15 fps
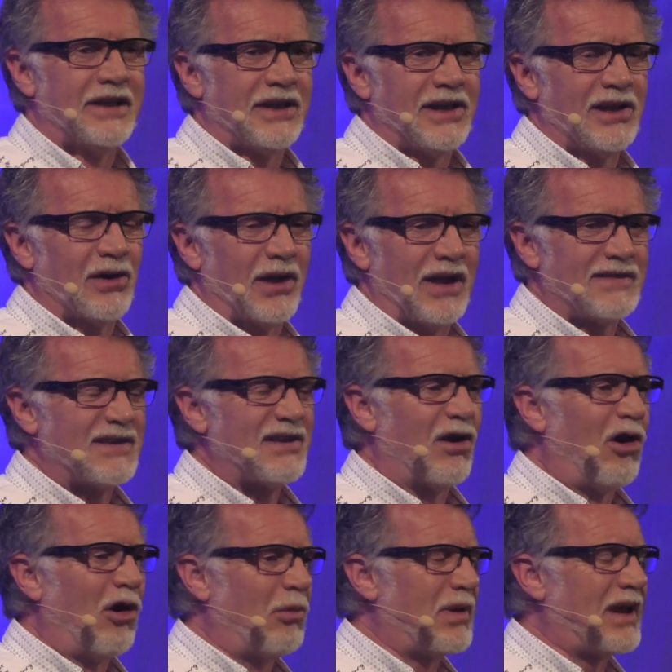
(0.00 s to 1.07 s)
You know, isn't
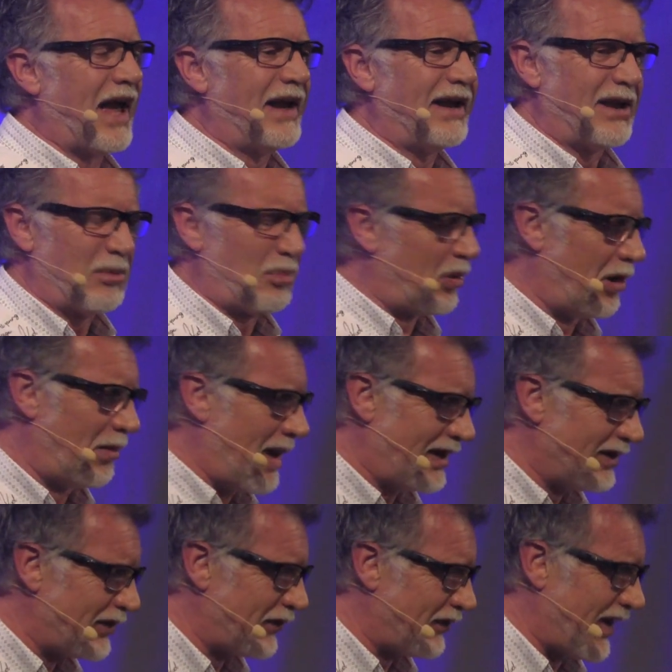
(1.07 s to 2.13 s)
hope kind of the poor
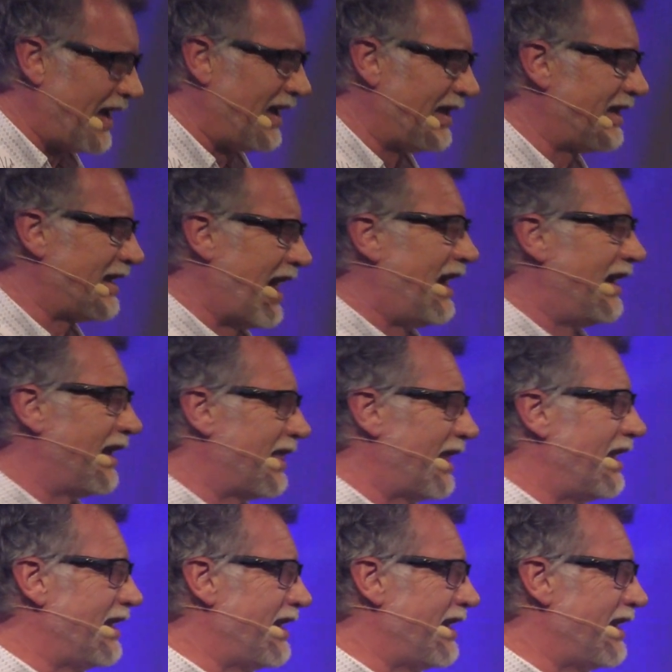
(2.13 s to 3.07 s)
man's faith kind of thing?